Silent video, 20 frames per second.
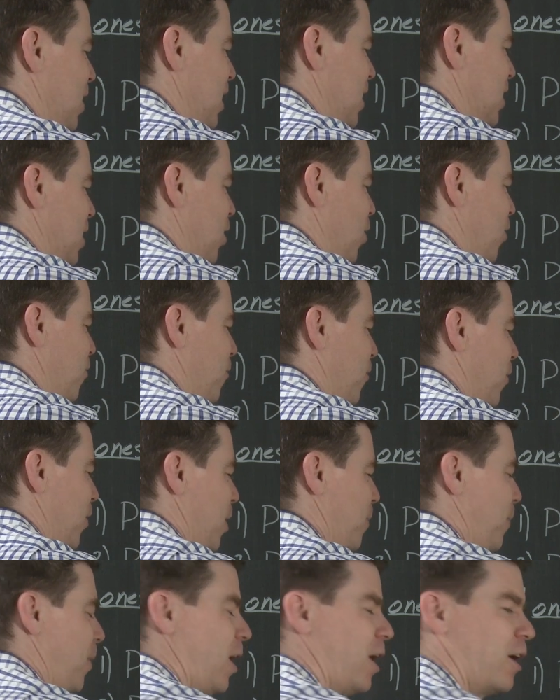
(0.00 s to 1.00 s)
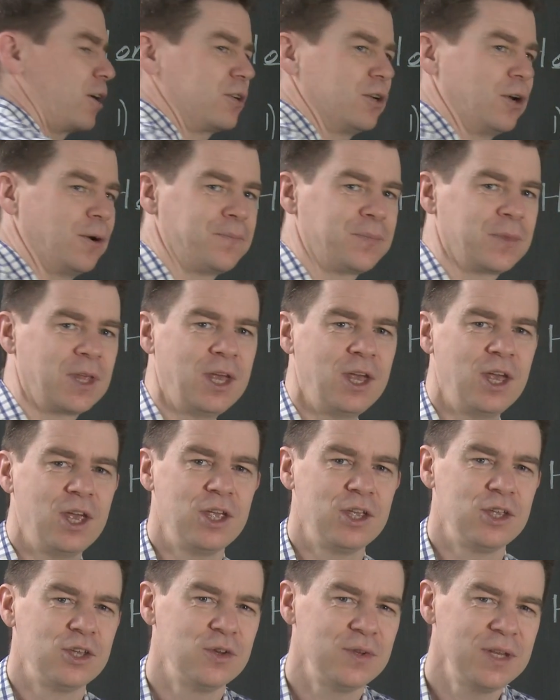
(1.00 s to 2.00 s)
you need to look for in a partner.
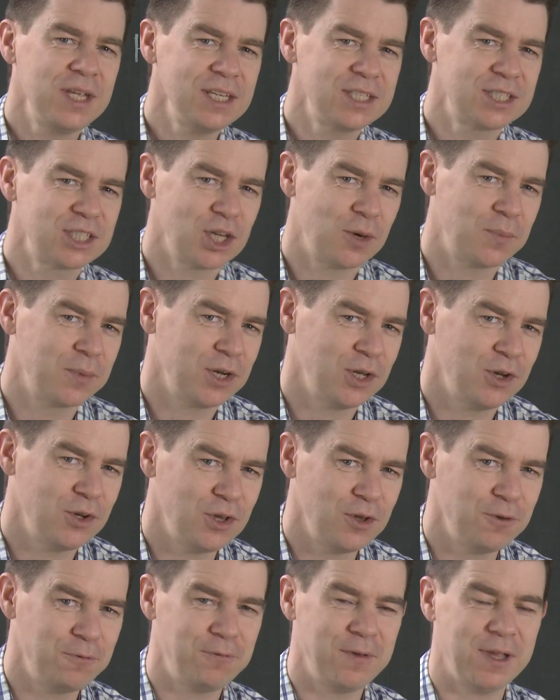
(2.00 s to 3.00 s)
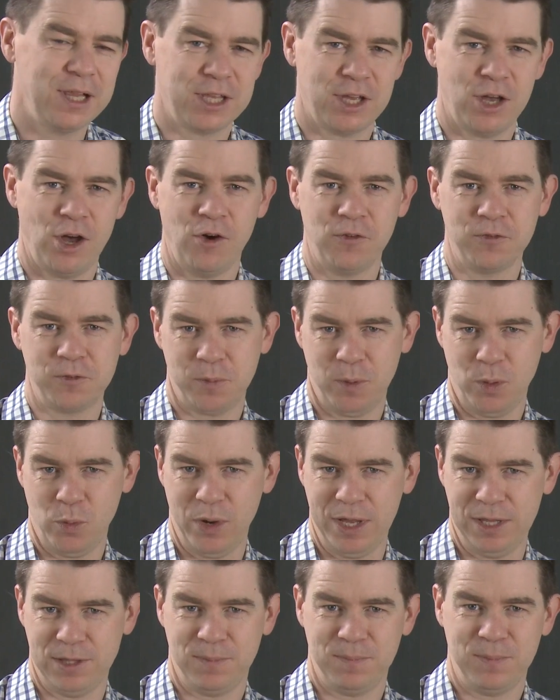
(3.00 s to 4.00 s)
You need someone who you feel comfortable
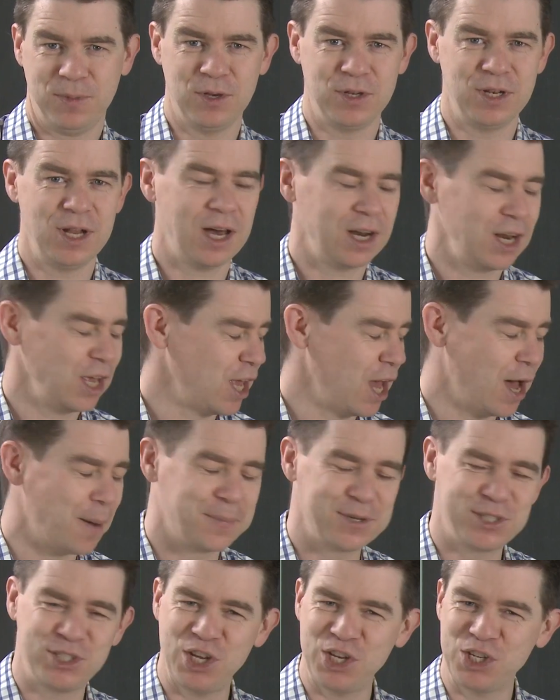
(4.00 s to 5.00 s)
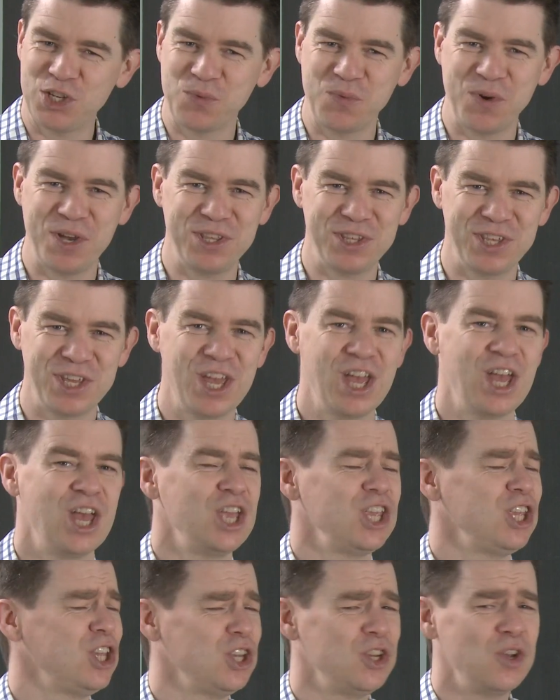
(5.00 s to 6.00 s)
with, you're not in competition with,
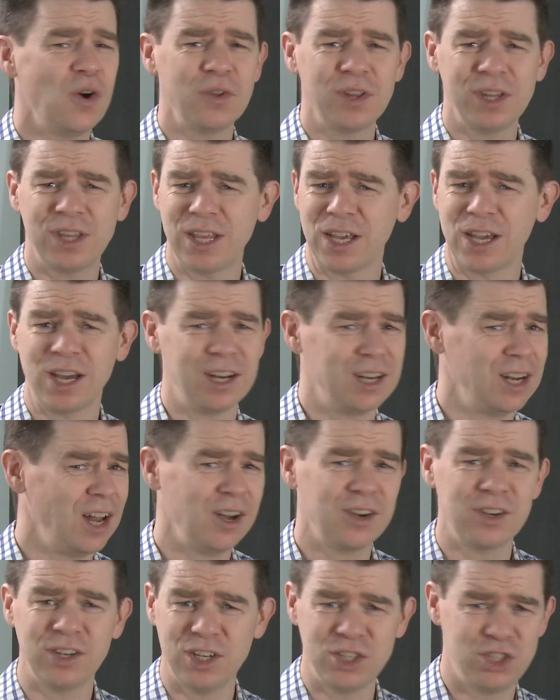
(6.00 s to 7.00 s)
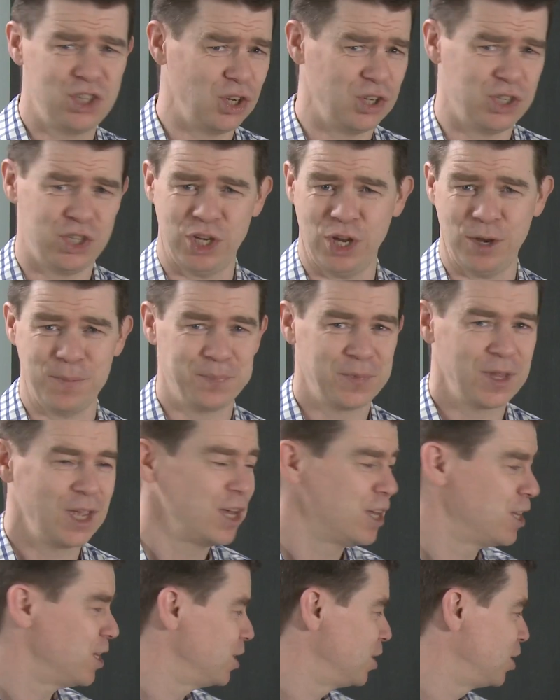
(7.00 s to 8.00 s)
you know that they're not going to judge you.
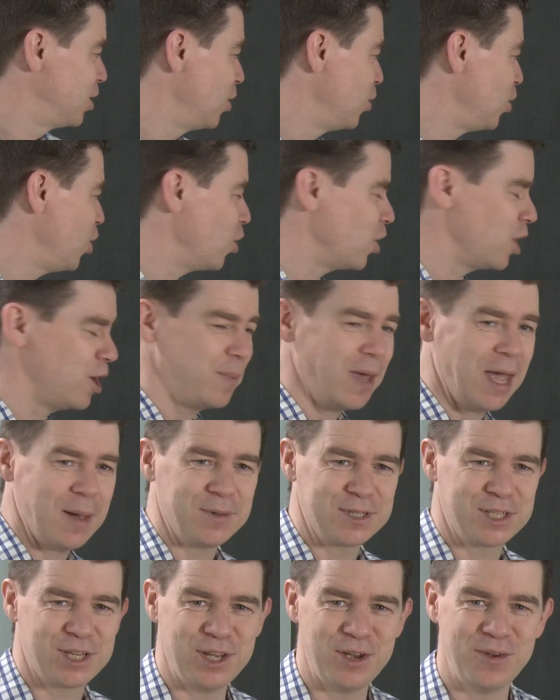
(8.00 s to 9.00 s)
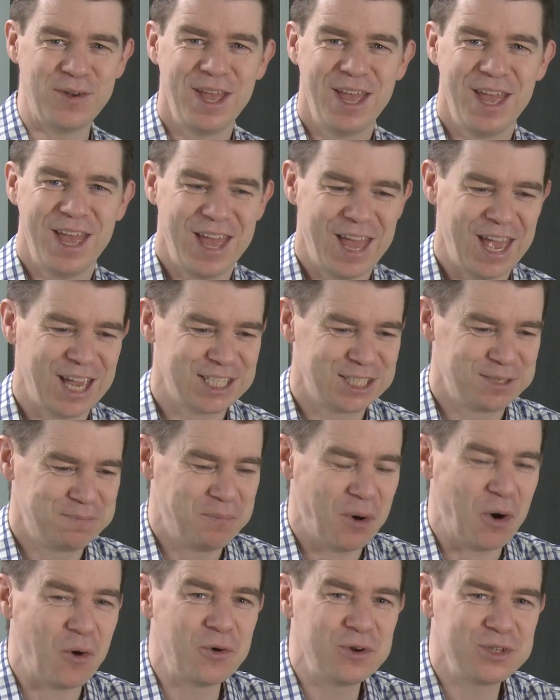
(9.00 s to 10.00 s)
So you're going to be able to
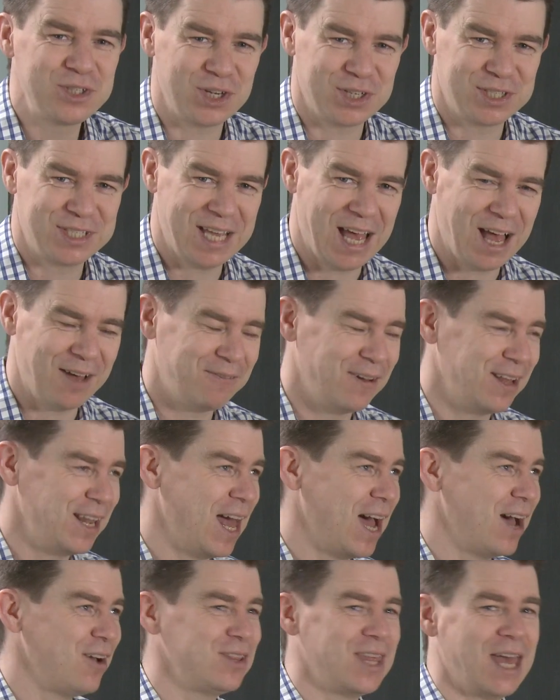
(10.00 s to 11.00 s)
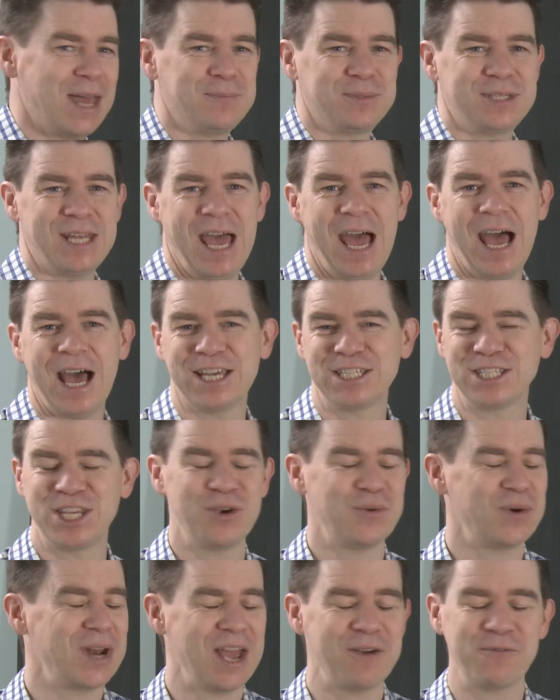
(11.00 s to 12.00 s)
expose yourself, allow them to ask
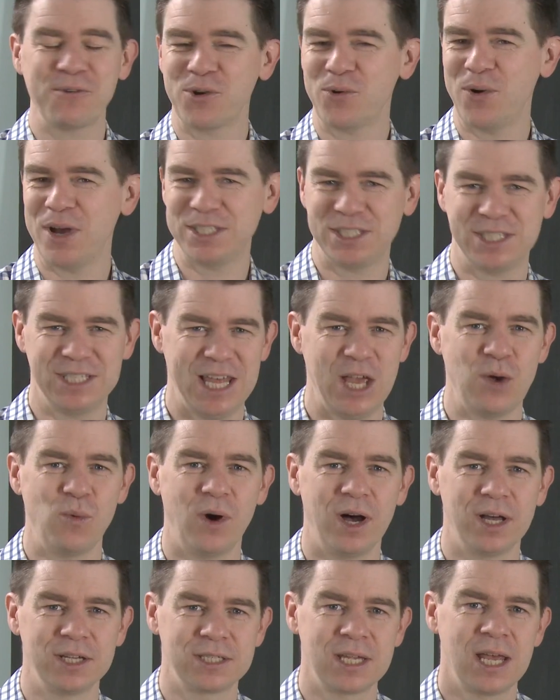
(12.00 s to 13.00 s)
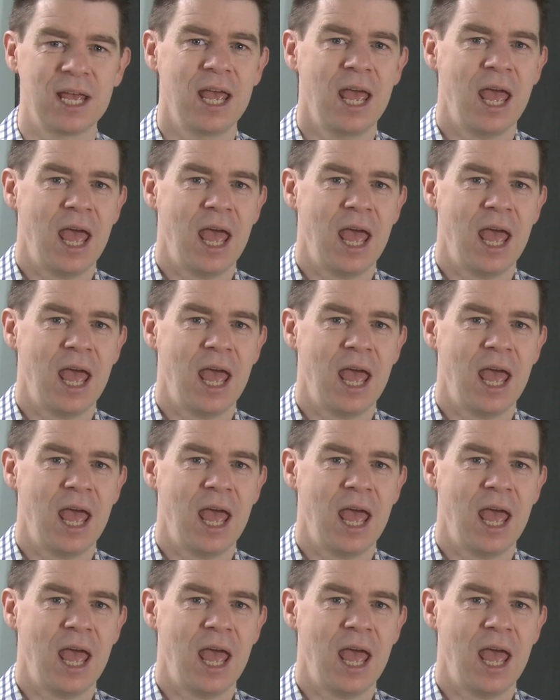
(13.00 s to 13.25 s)
you whatever question they want,